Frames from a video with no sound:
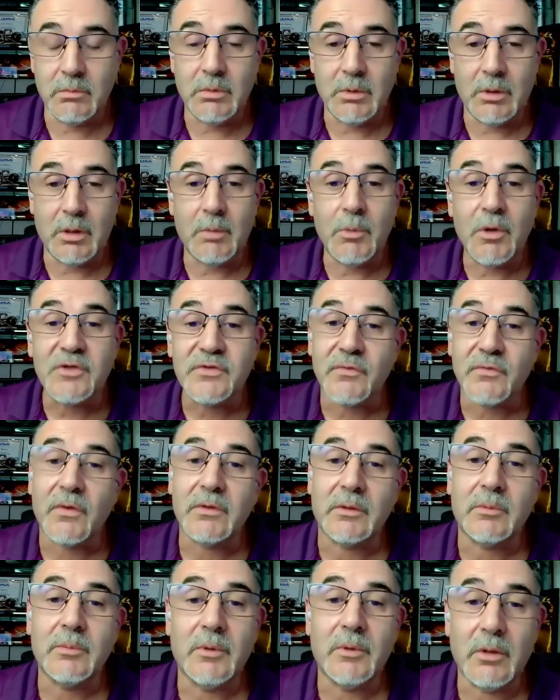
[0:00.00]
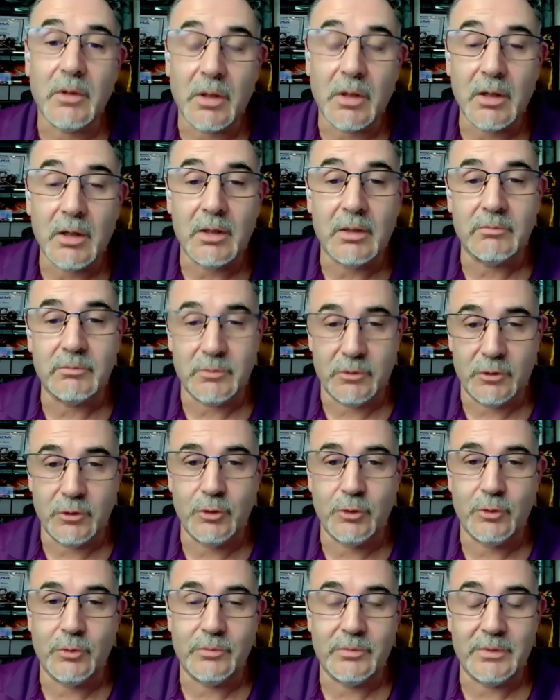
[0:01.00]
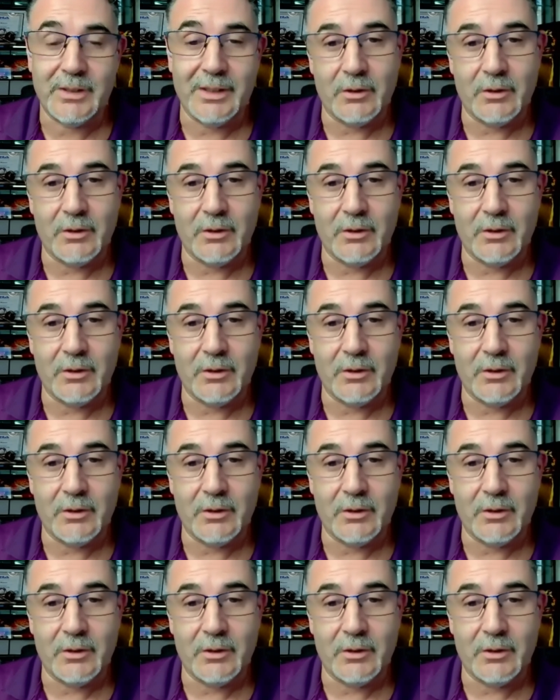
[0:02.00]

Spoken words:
Well, our most vulnerable are who?